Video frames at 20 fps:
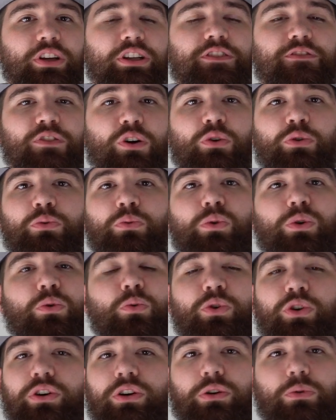this phone will
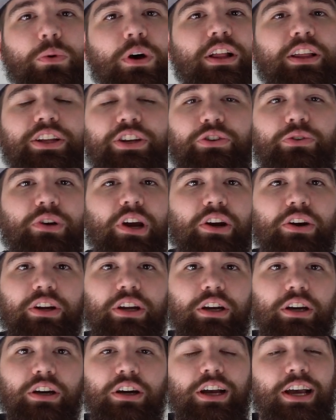work well in your
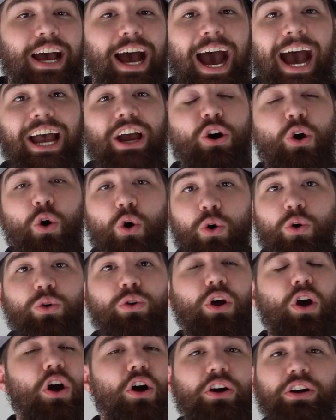area, I
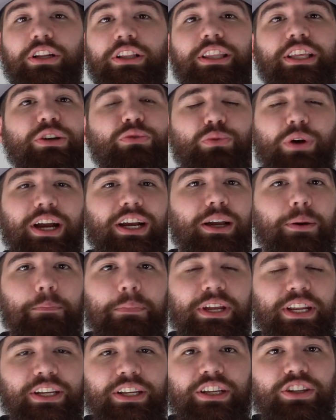wholeheartedly
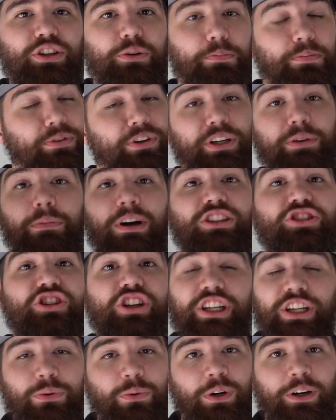recommend it to pretty much
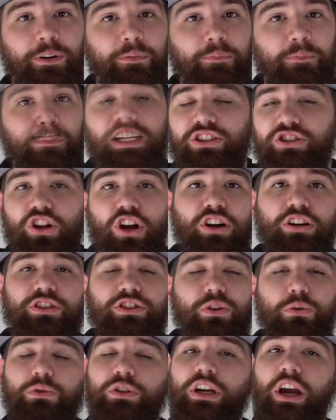anyone. As long
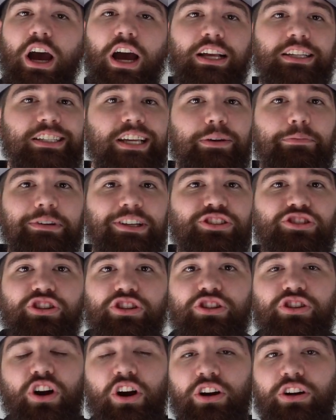as those cons I
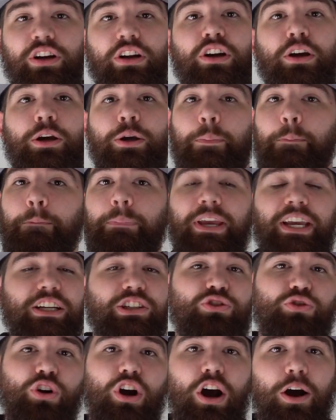mentioned aren't
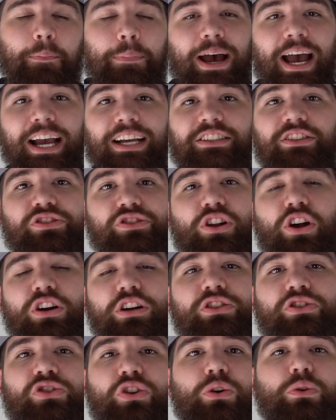big drawbacks, as
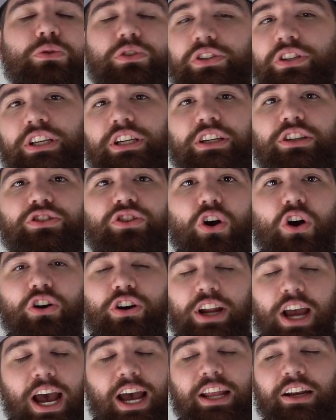long as those things are
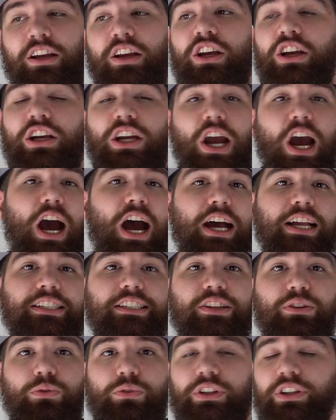not
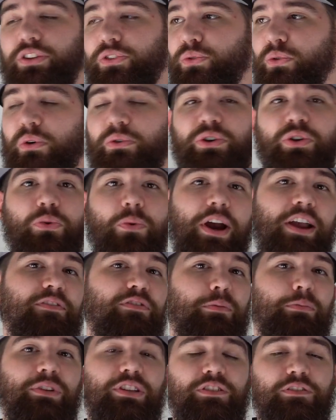cons that really throw you away
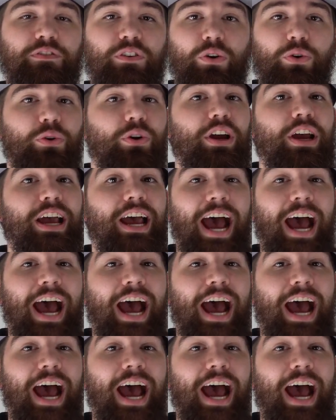from this phone,